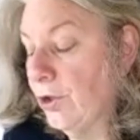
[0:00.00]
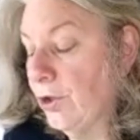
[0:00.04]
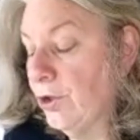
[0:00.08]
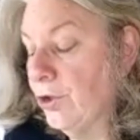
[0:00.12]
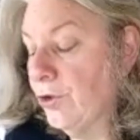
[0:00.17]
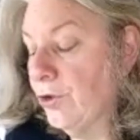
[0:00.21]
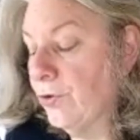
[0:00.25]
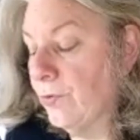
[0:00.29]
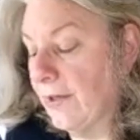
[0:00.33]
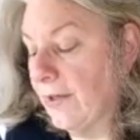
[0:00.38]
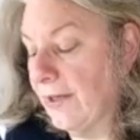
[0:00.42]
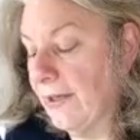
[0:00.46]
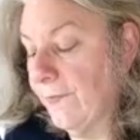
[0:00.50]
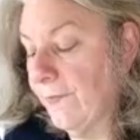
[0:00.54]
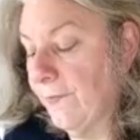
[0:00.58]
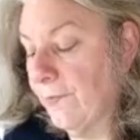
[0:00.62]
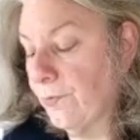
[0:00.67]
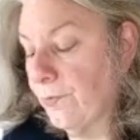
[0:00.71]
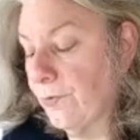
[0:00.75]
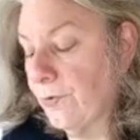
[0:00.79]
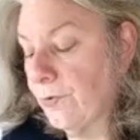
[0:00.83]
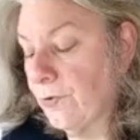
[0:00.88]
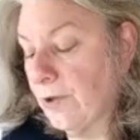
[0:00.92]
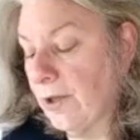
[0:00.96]

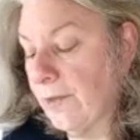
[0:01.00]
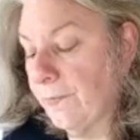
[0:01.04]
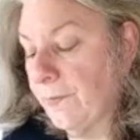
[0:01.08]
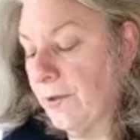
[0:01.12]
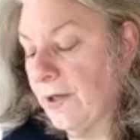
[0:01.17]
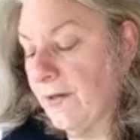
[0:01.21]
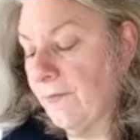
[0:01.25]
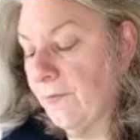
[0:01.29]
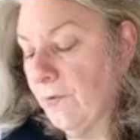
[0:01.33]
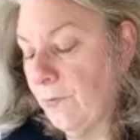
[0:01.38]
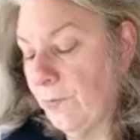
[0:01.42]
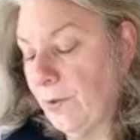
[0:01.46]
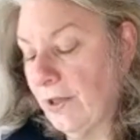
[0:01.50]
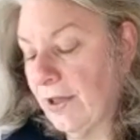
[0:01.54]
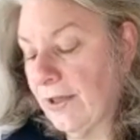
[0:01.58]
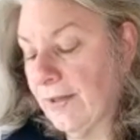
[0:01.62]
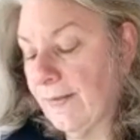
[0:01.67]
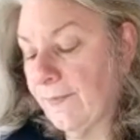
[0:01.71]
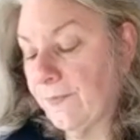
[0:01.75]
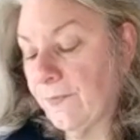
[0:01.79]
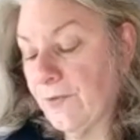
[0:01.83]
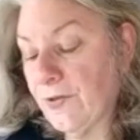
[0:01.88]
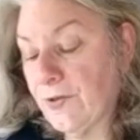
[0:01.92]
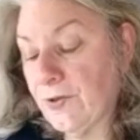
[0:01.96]
Drive-through drop-off and
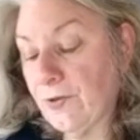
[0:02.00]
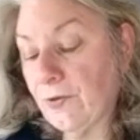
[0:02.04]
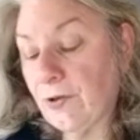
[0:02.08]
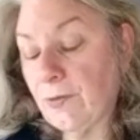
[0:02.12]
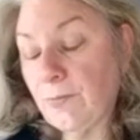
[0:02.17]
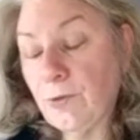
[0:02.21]
pickup for sewing